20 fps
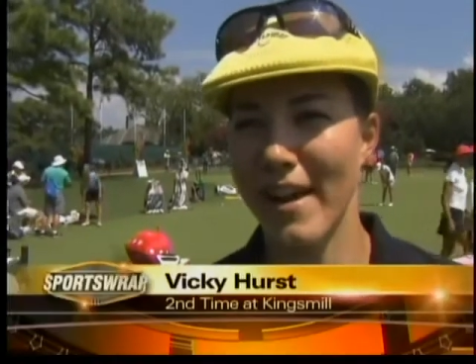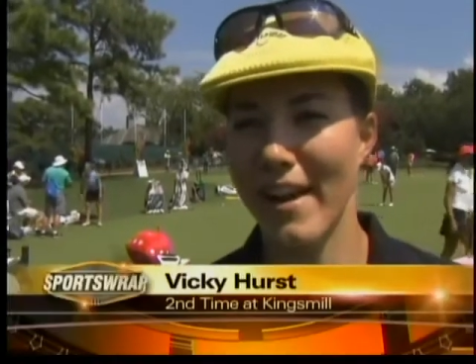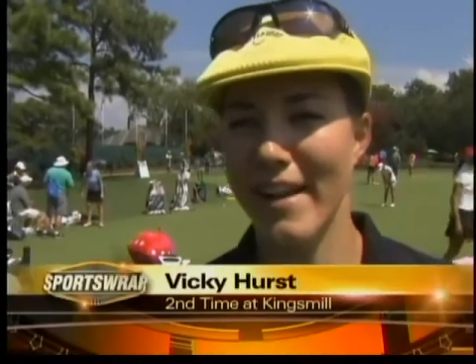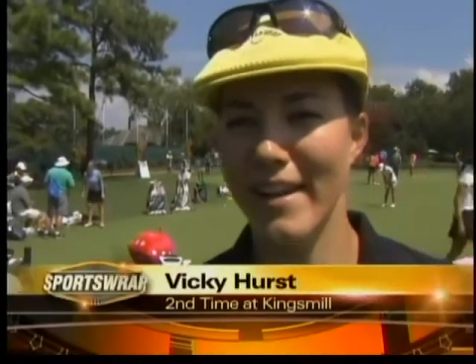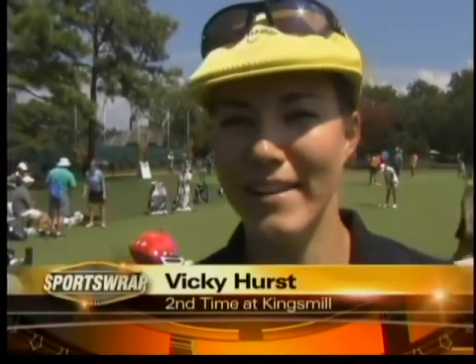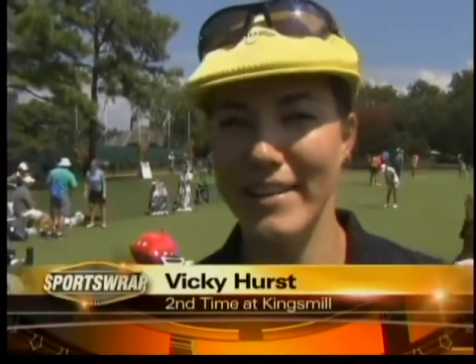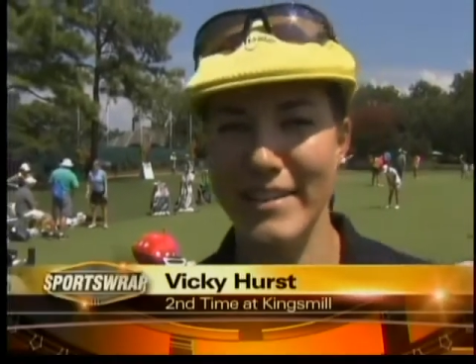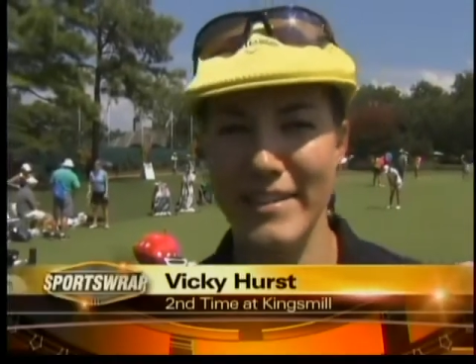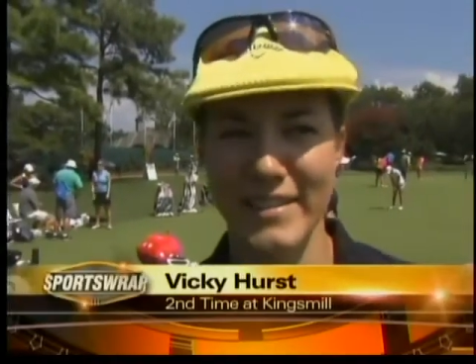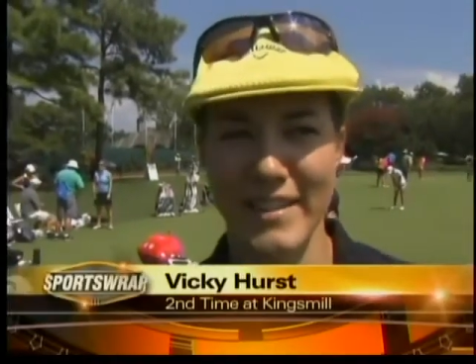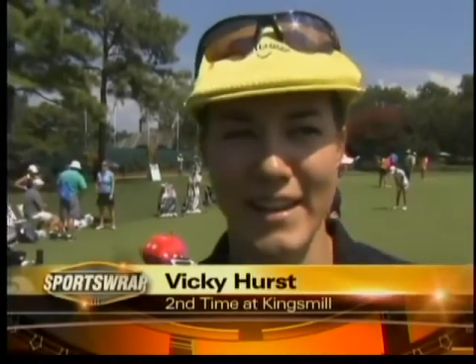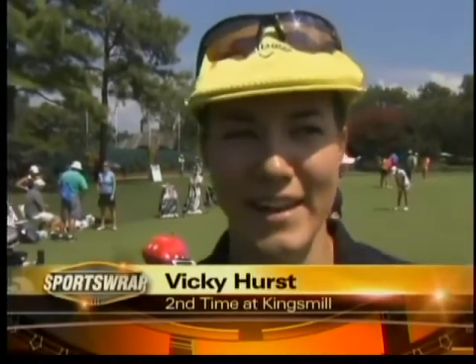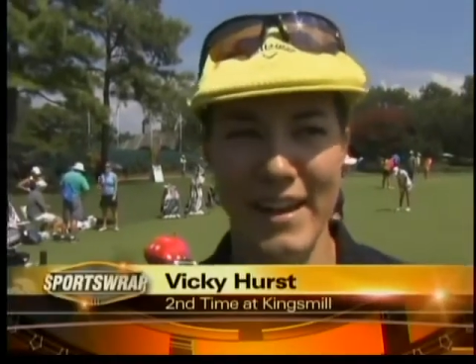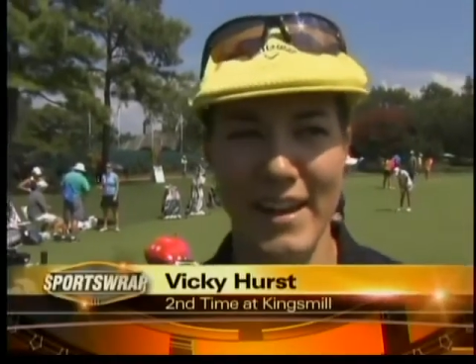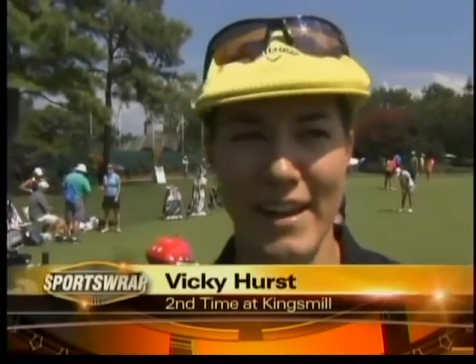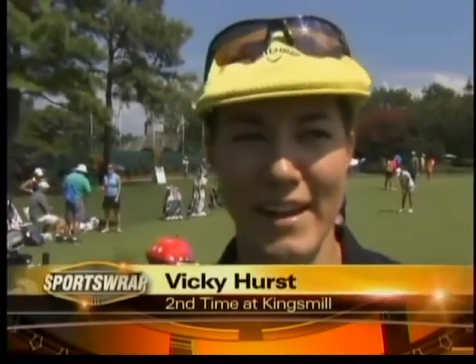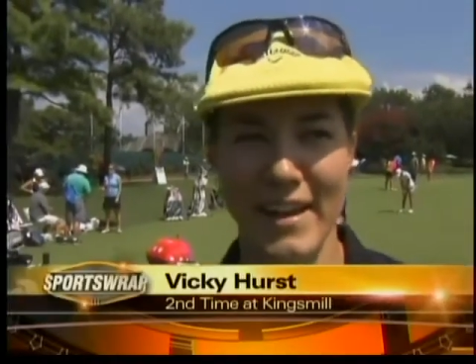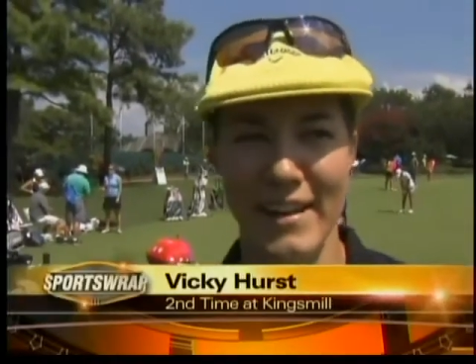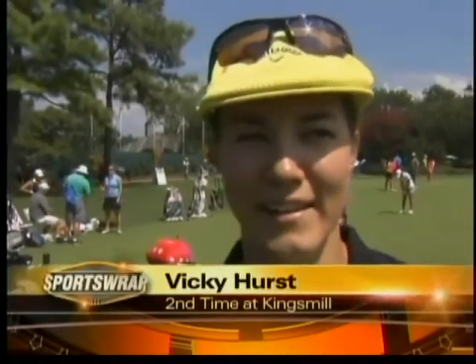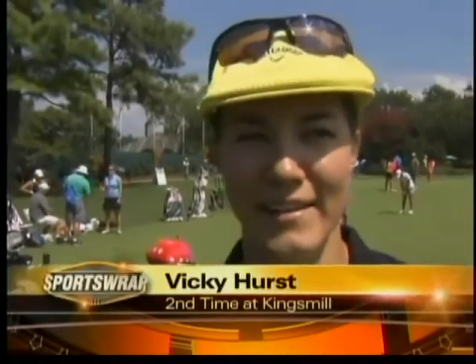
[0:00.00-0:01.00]
and
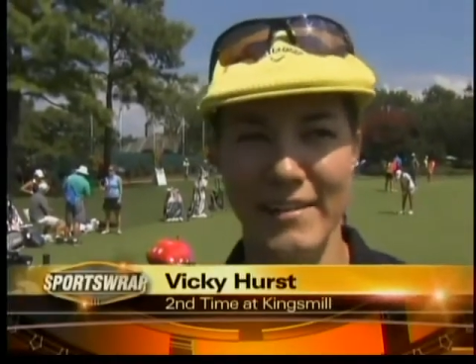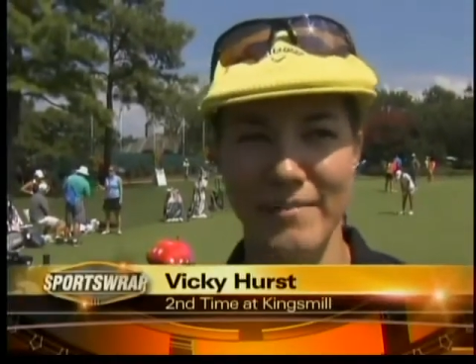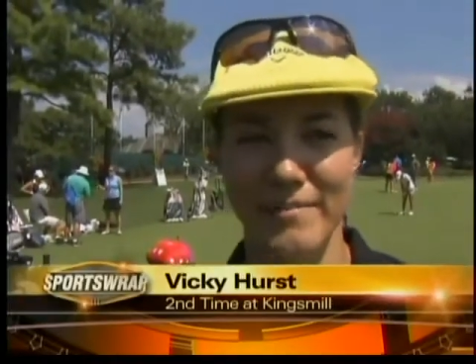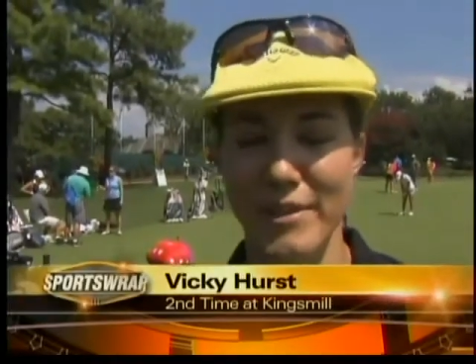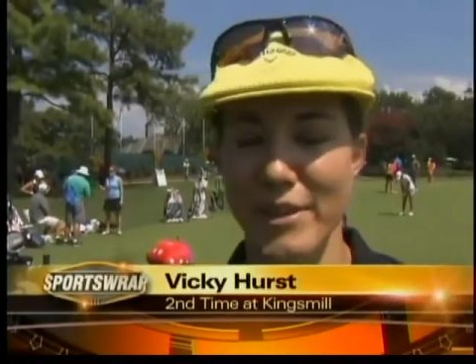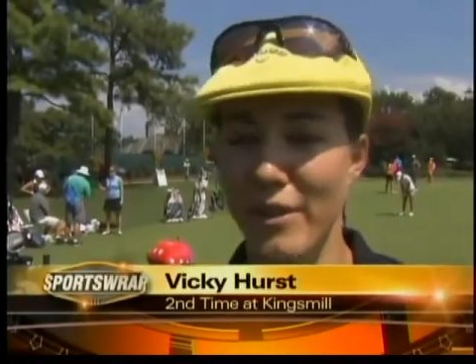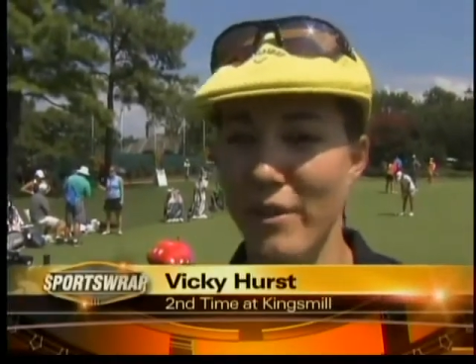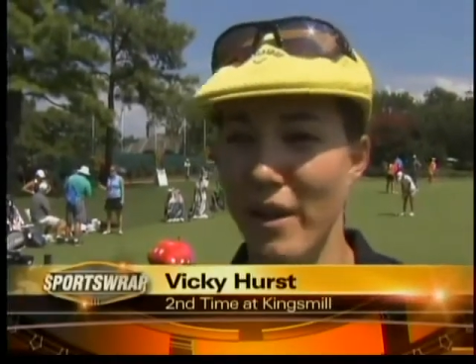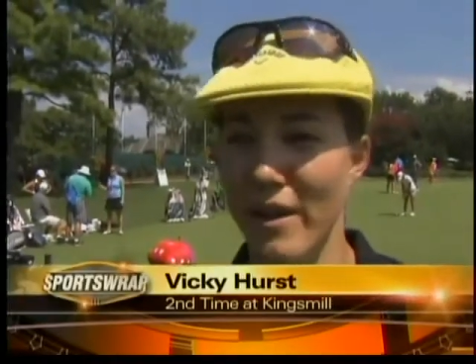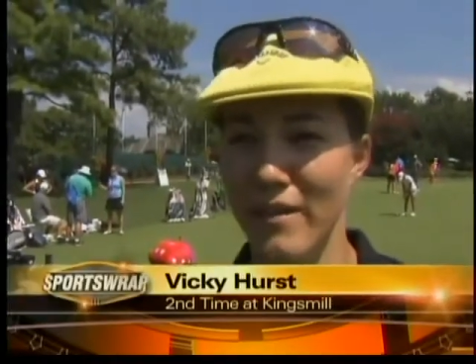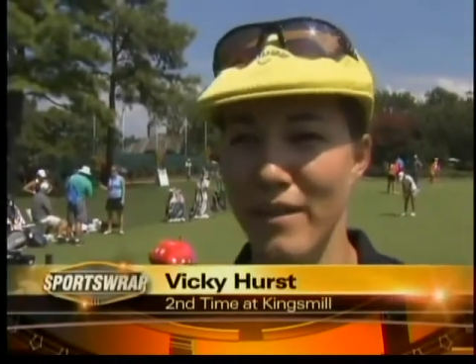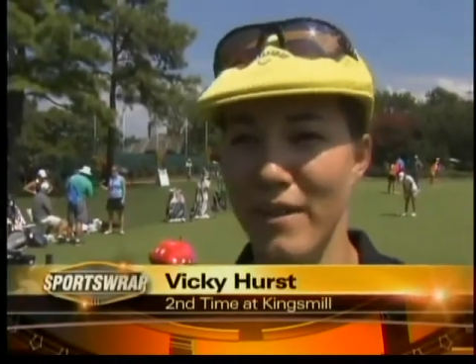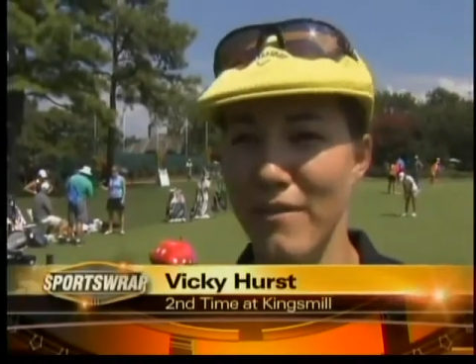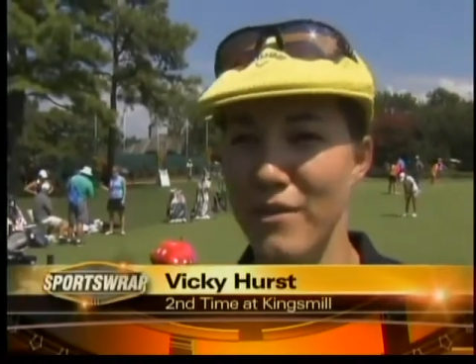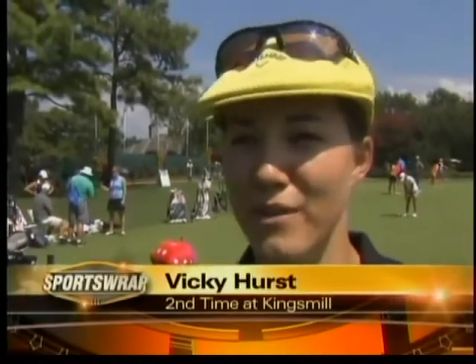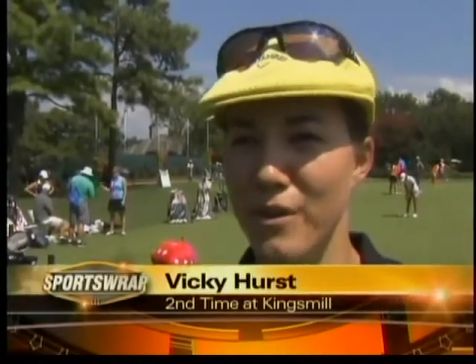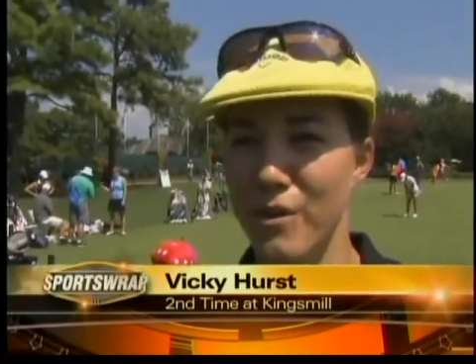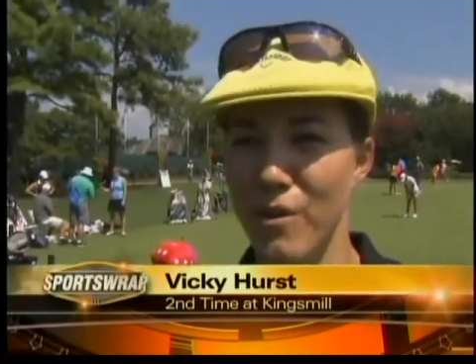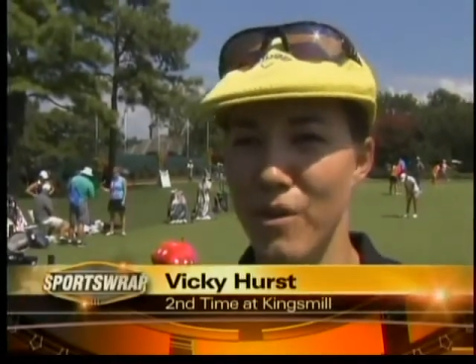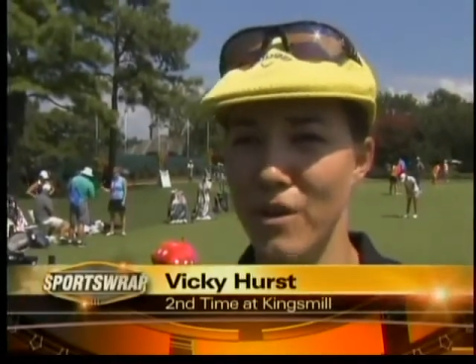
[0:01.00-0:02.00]
uh, you know I
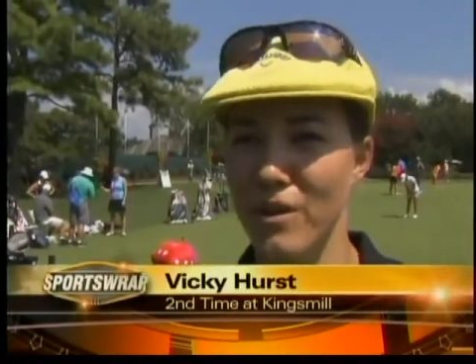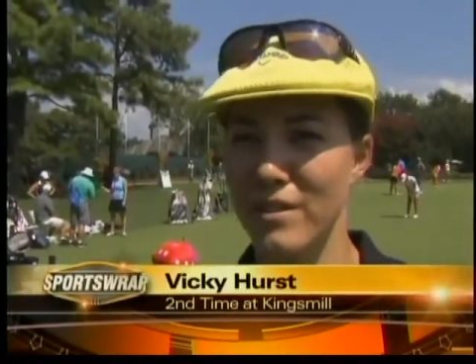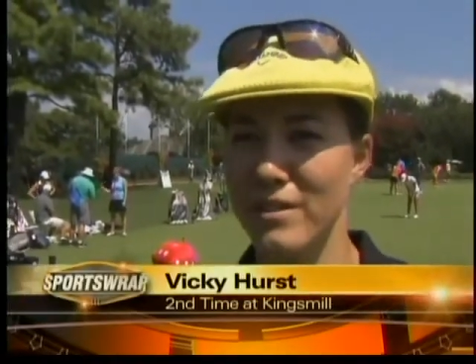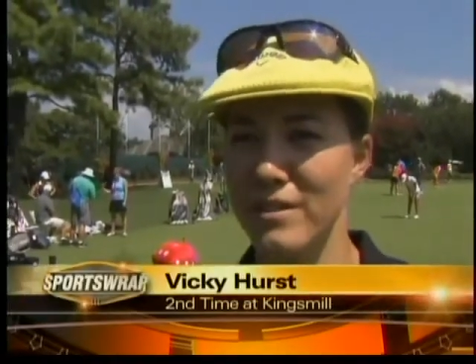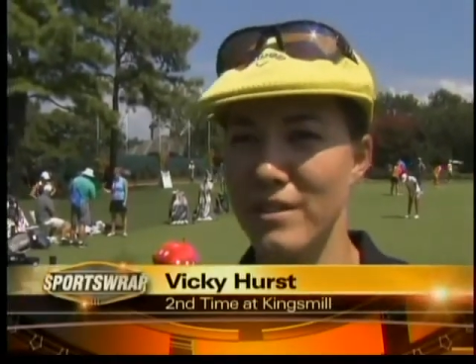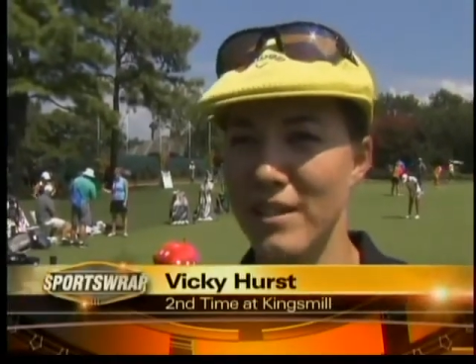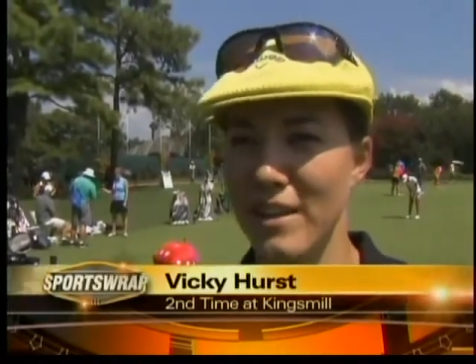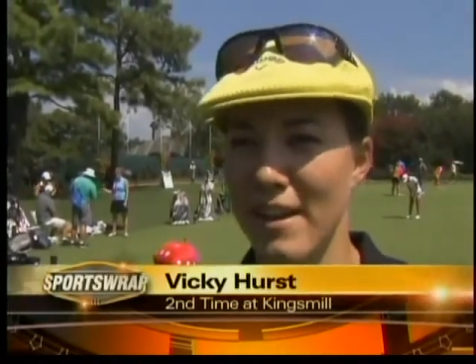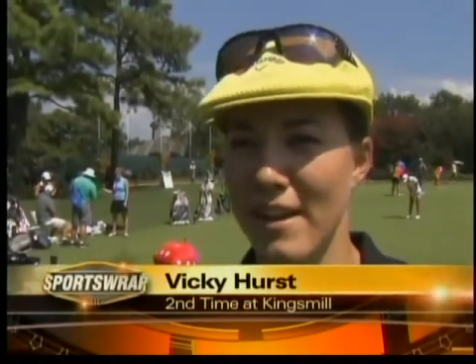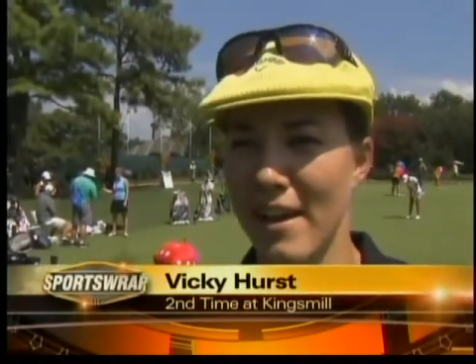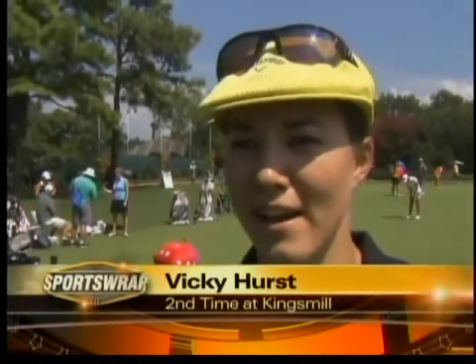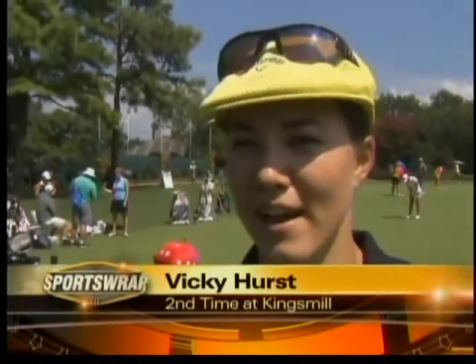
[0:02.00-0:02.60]
love the course.